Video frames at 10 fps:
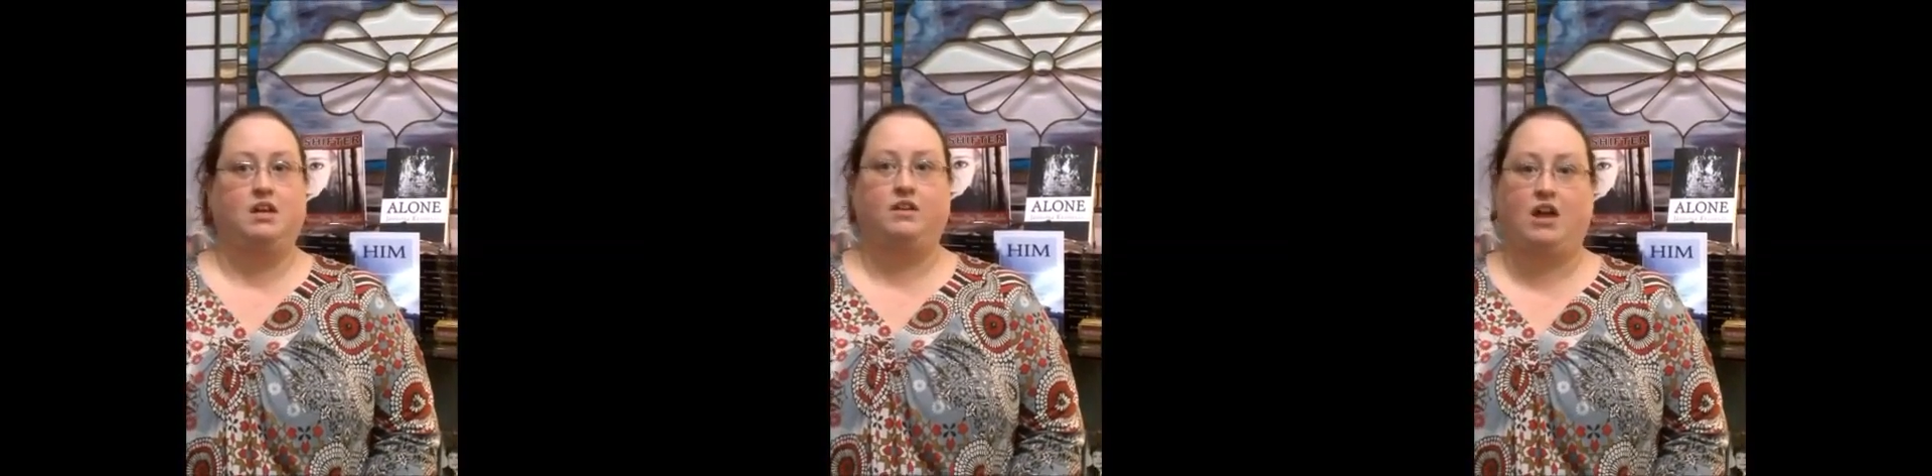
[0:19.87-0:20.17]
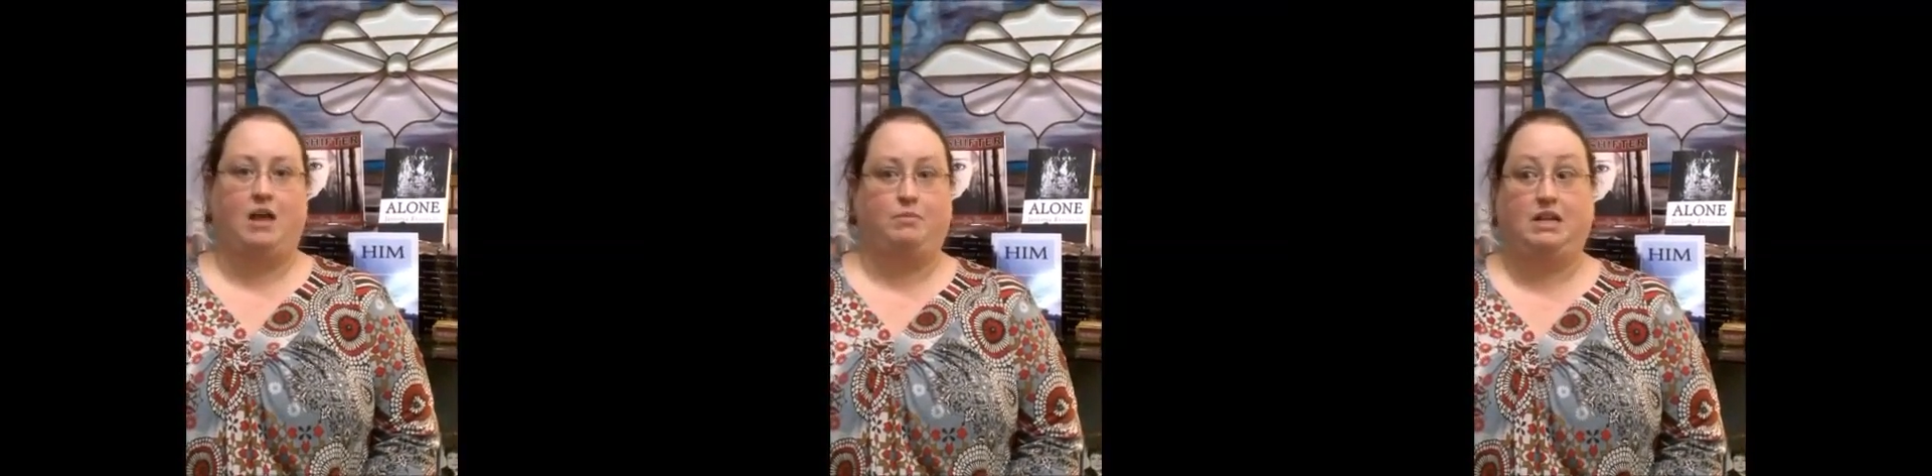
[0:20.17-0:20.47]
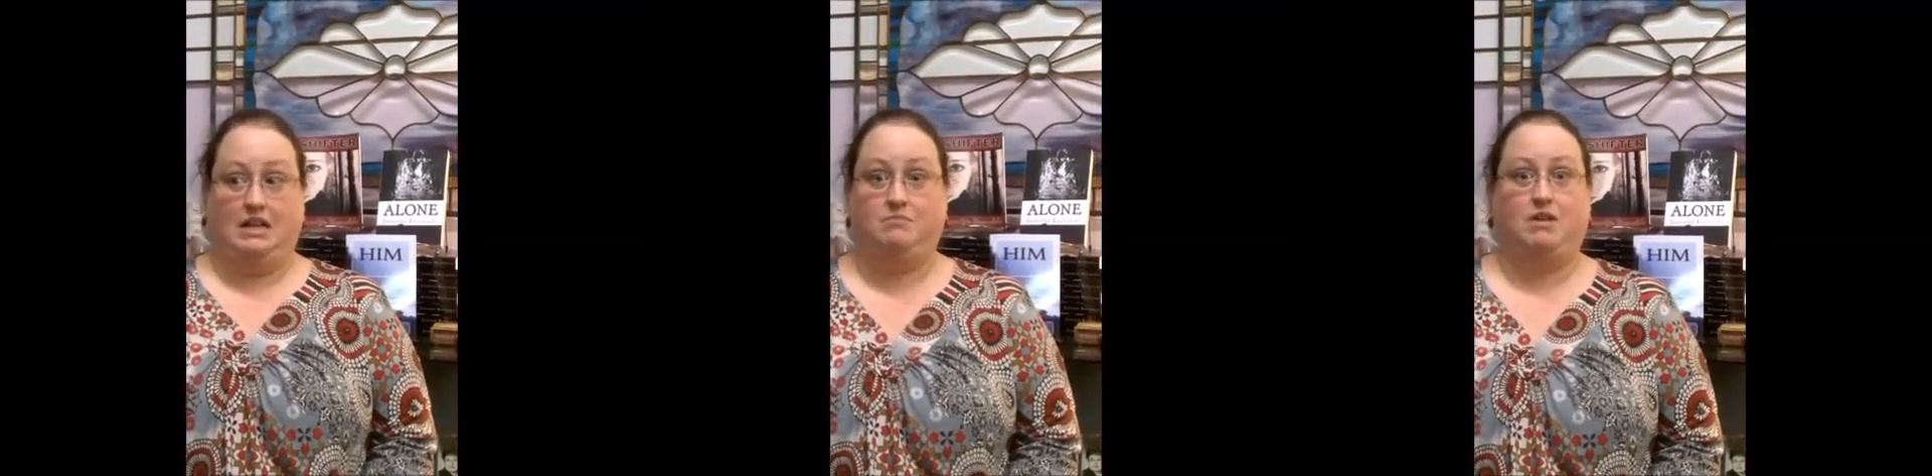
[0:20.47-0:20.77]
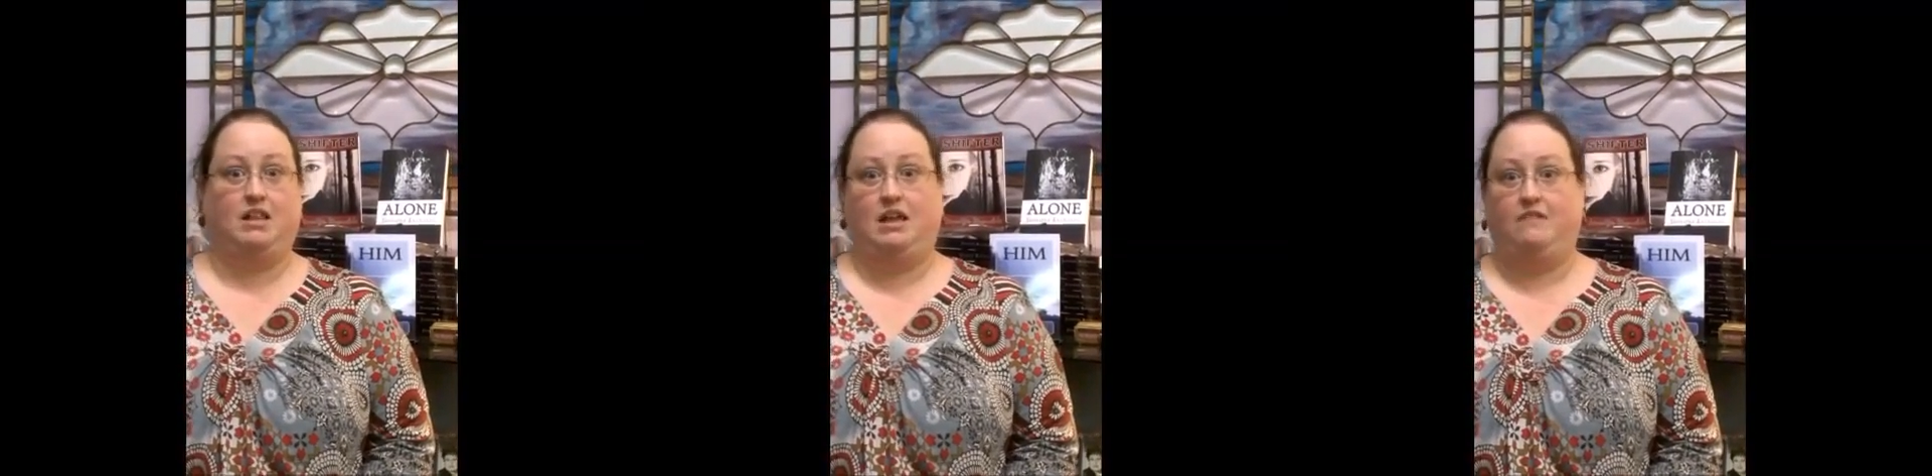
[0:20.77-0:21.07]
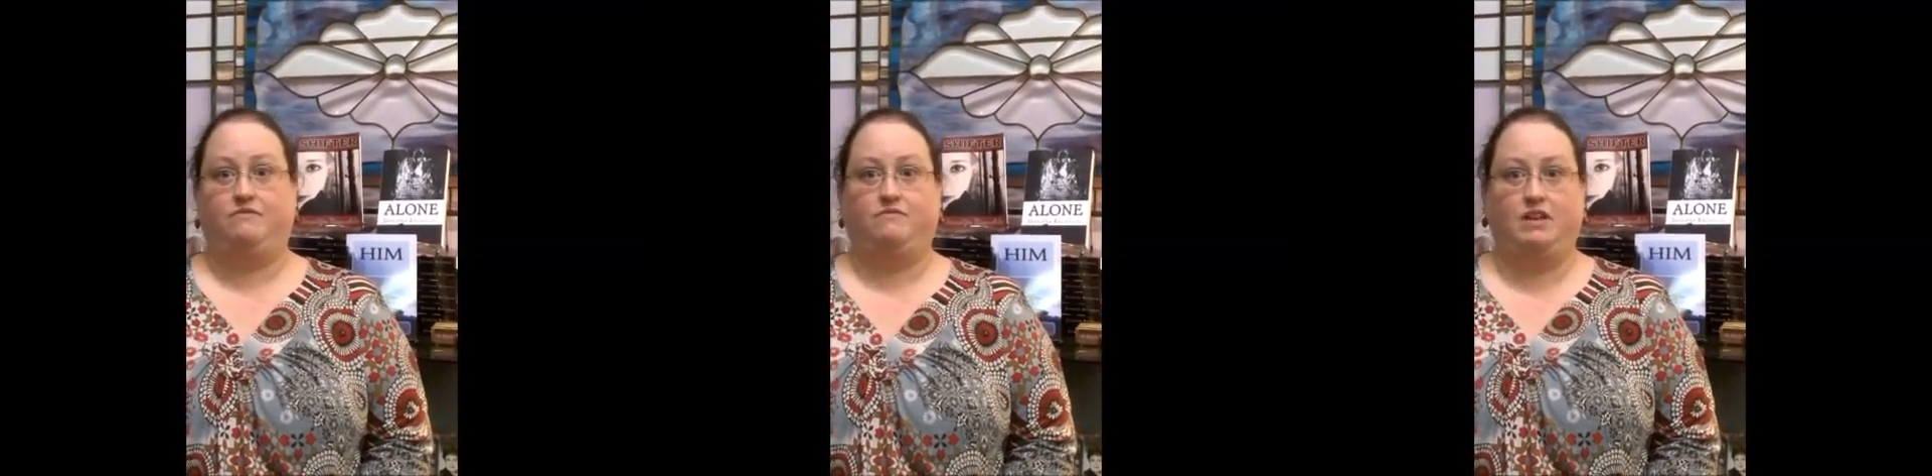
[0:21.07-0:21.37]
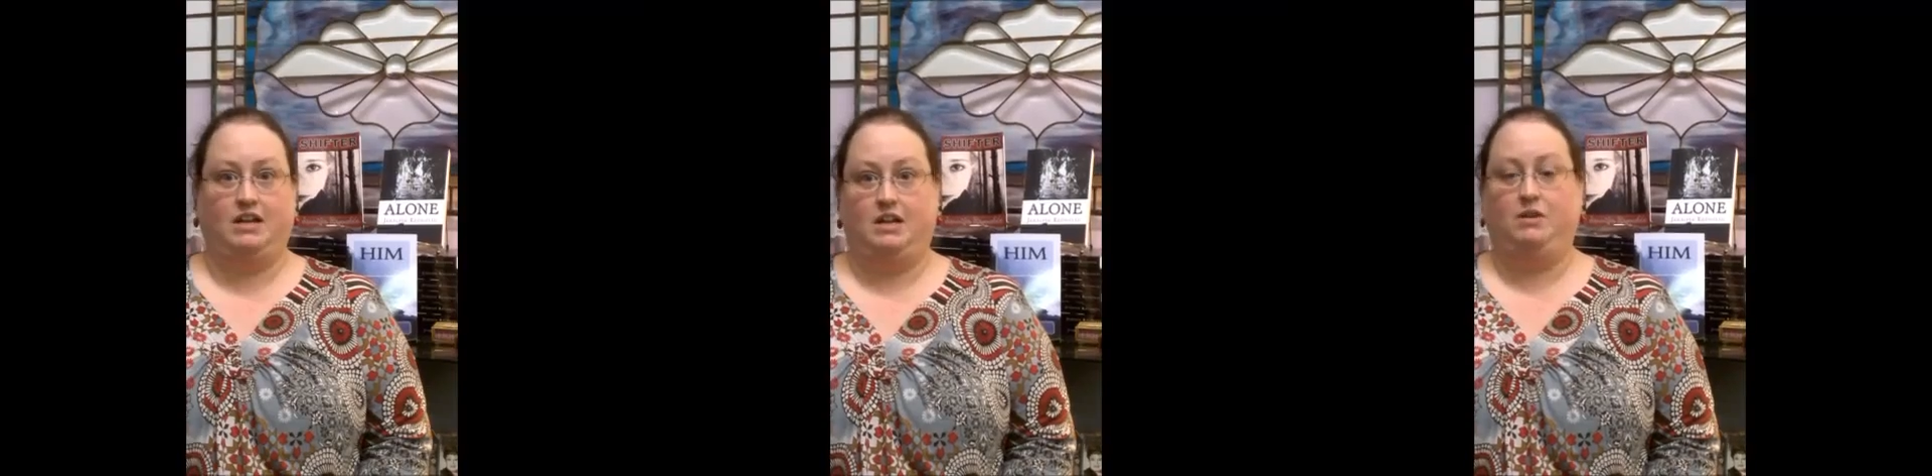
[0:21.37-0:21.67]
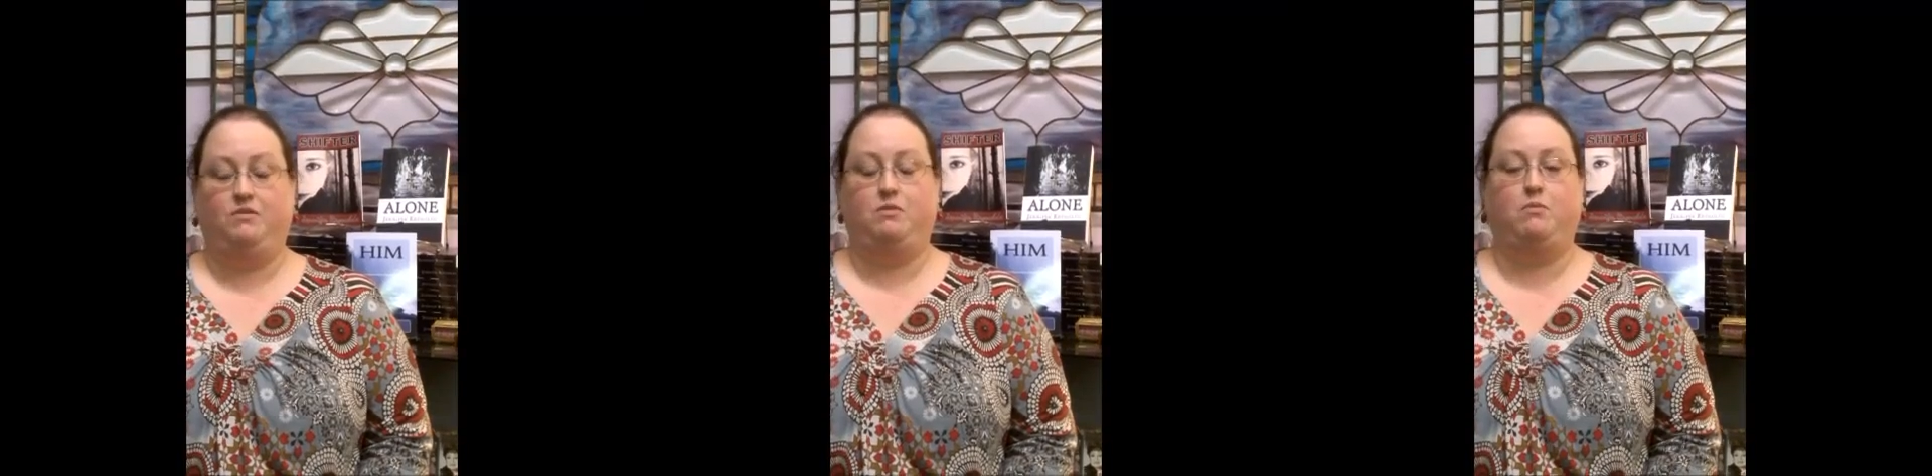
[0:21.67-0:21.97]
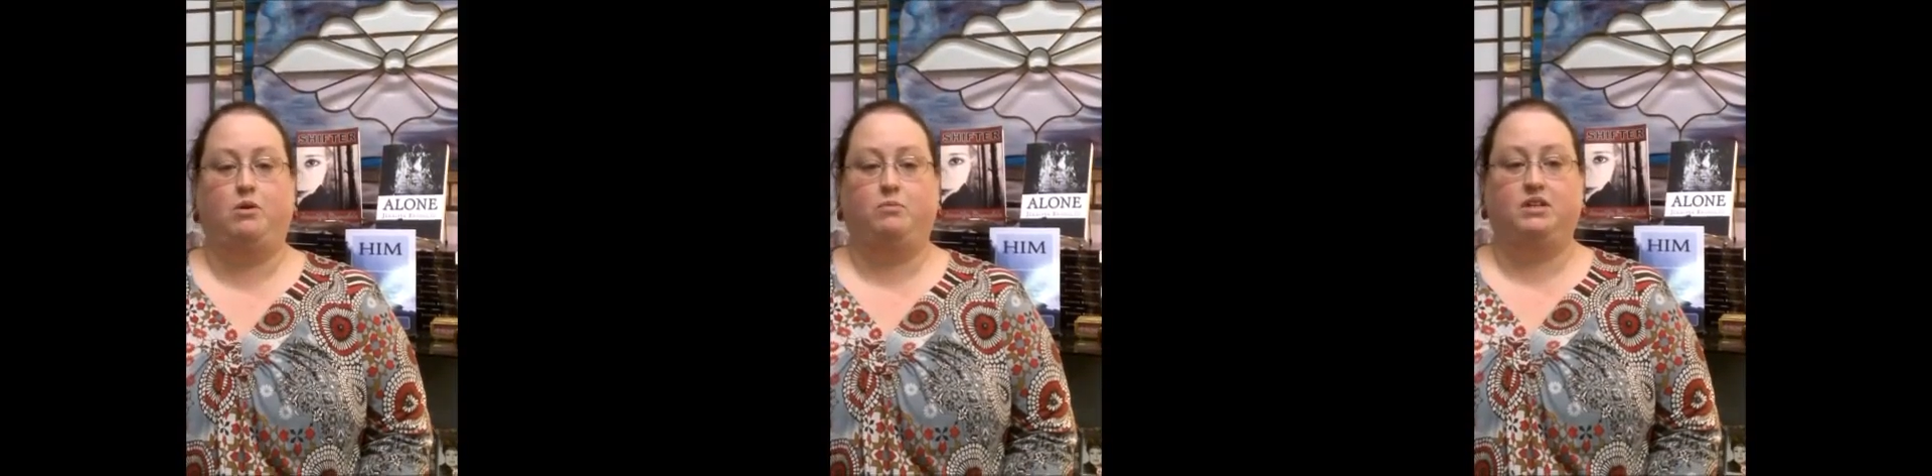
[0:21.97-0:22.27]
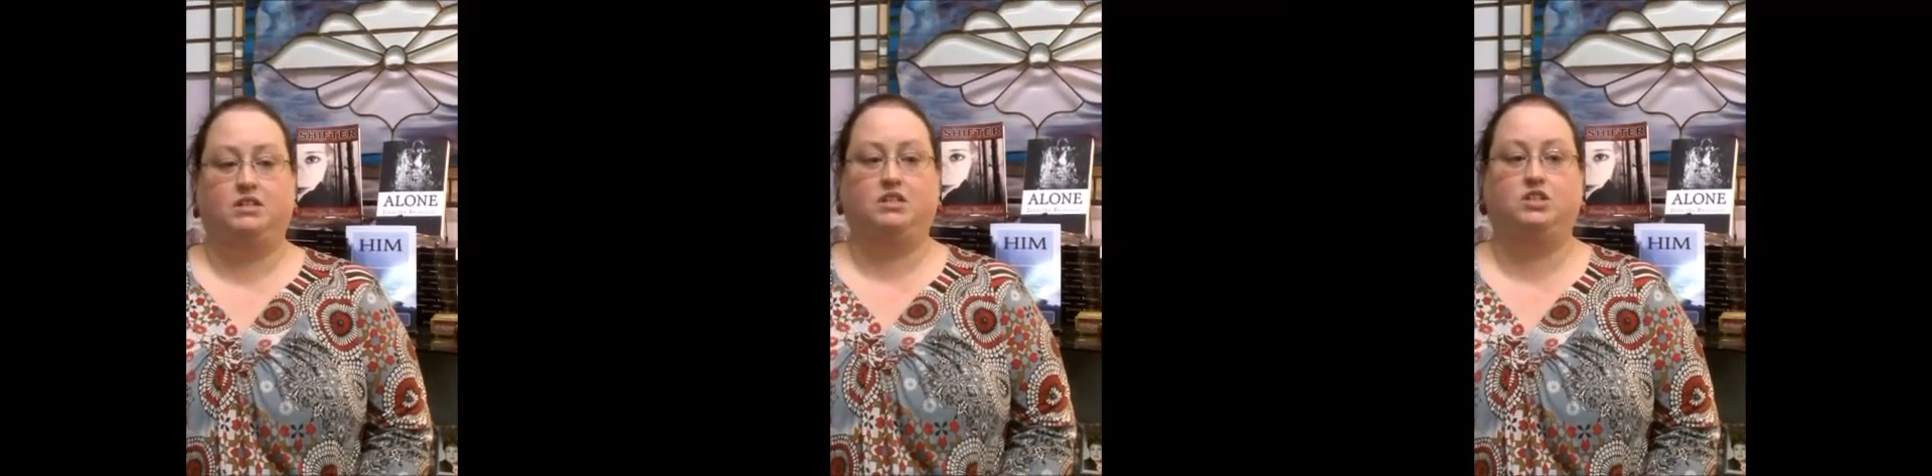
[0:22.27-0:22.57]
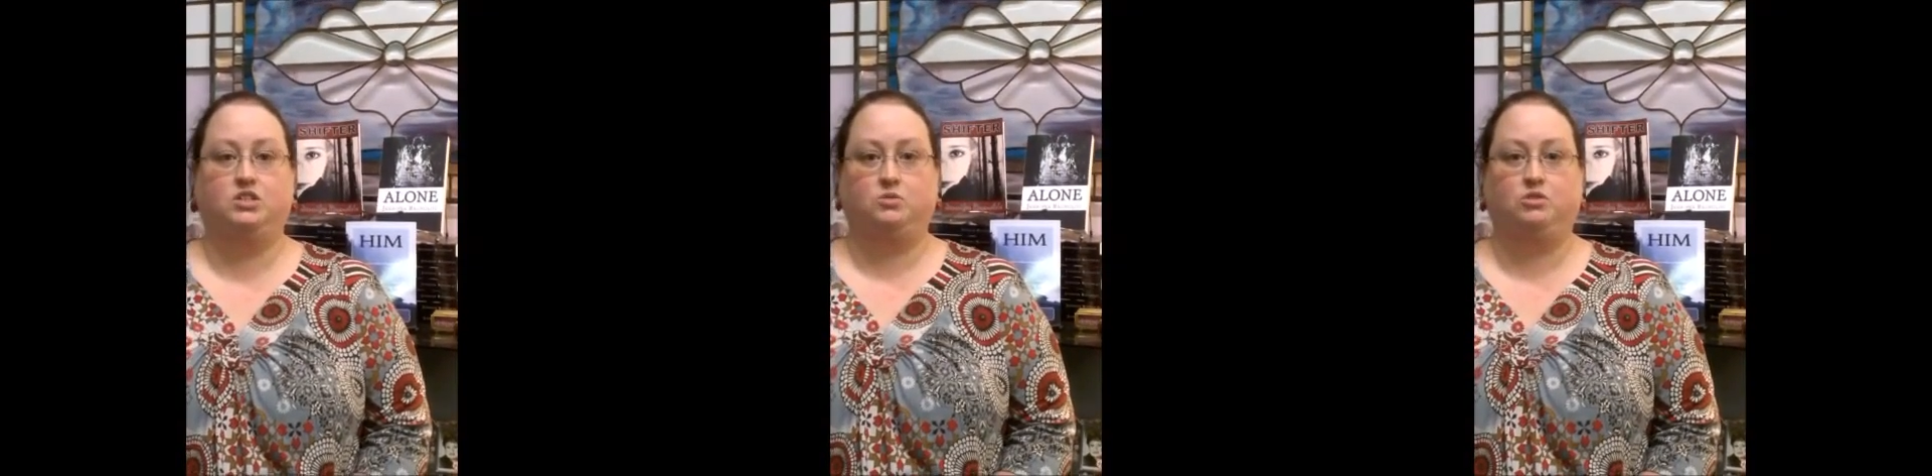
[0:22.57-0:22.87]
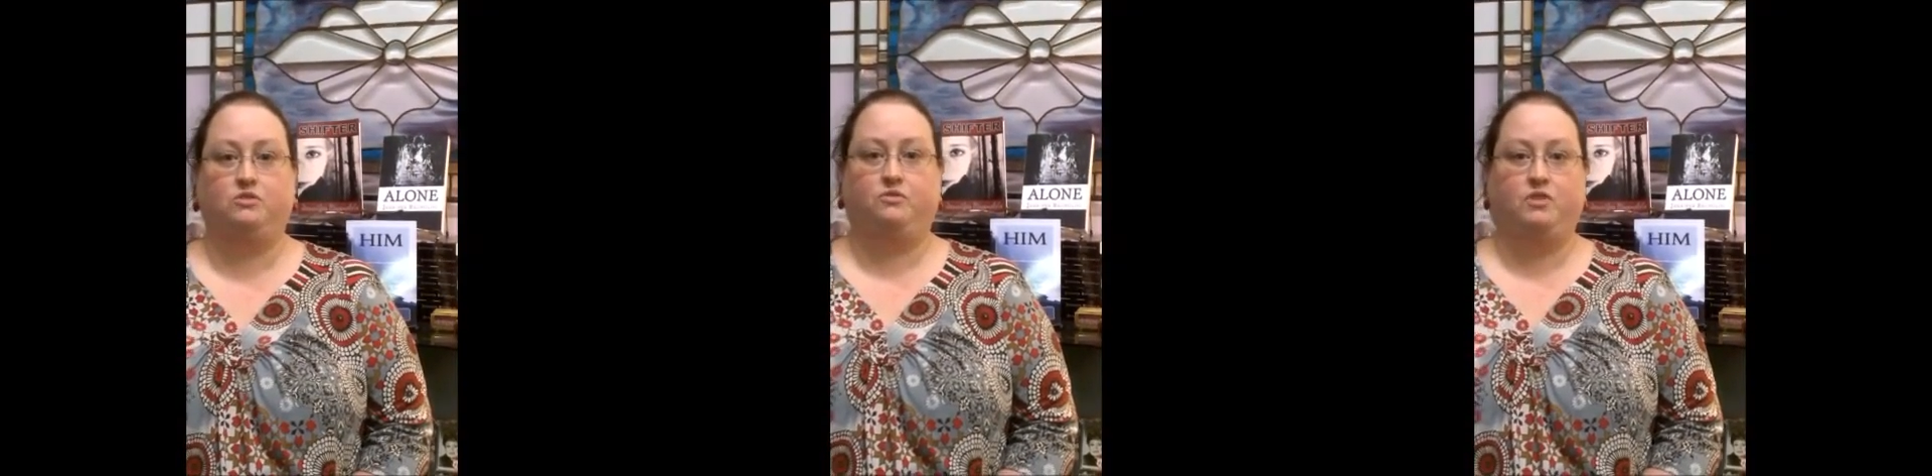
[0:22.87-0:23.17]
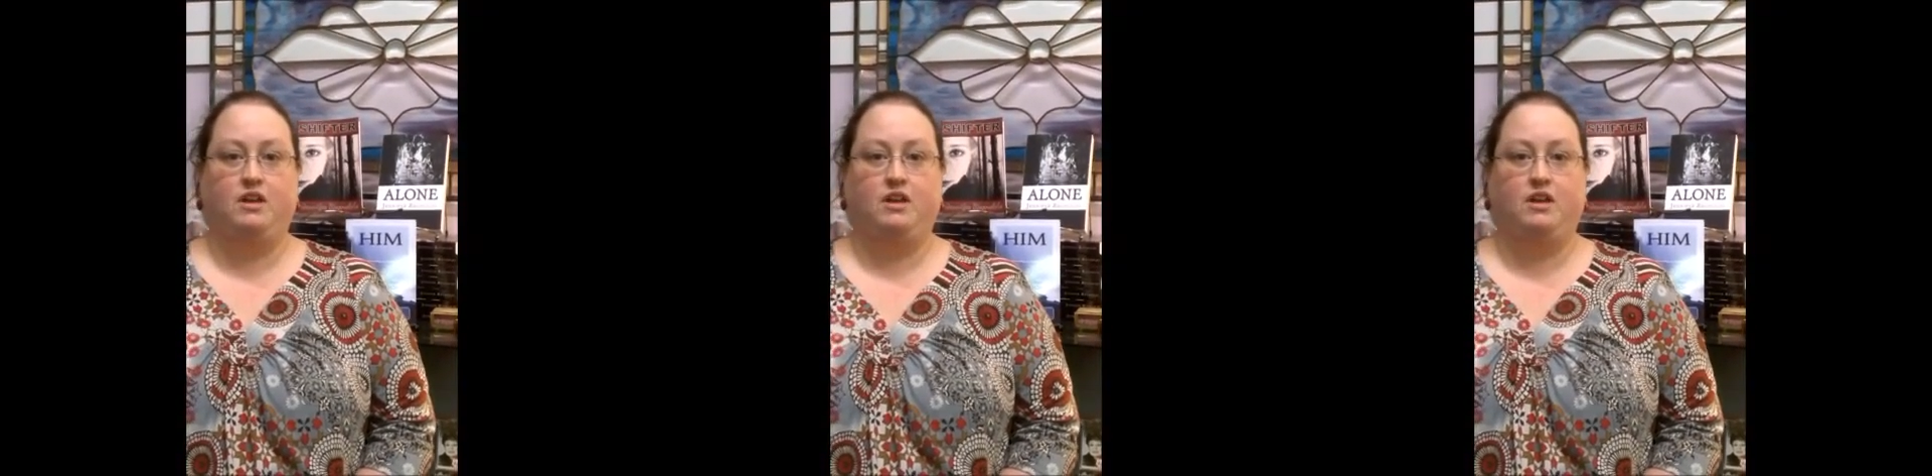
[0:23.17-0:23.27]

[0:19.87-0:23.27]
that are happening in my life at any given moment, and just sort of